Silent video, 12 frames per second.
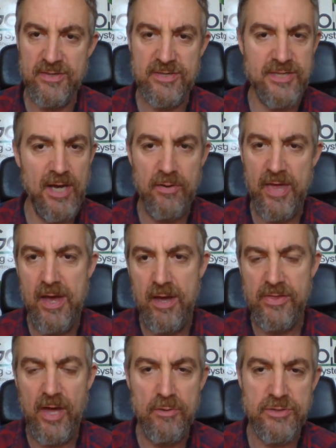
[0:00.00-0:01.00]
So there,
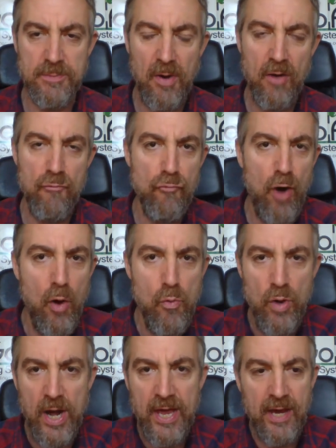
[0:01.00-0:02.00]
those are my
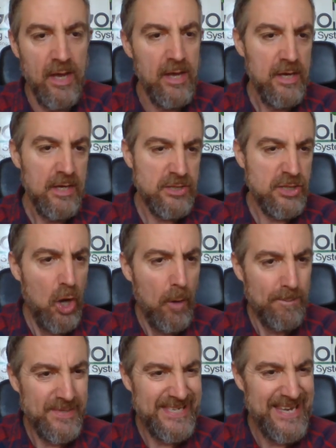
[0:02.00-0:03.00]
rolling
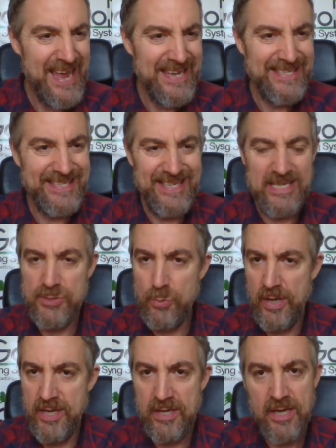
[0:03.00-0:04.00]
top tens this
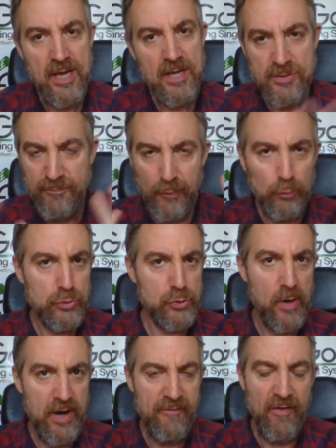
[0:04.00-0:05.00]
week. Full
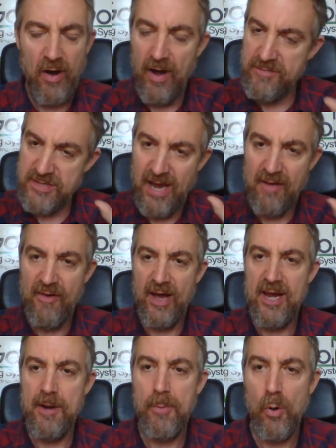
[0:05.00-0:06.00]
twenty-fives
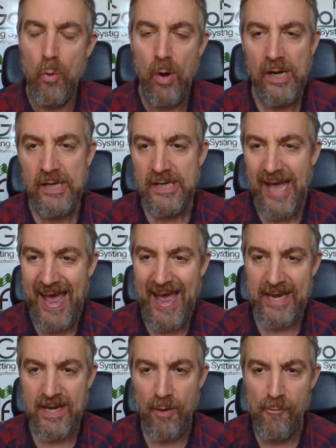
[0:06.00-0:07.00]
available
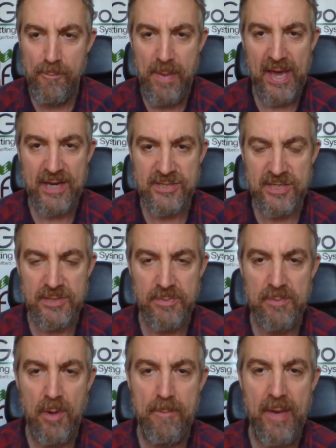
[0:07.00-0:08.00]
at Golf Betting System
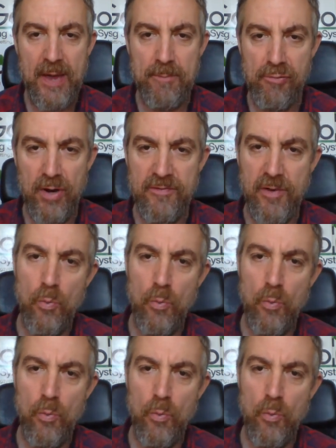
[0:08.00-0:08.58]
in my betting preview.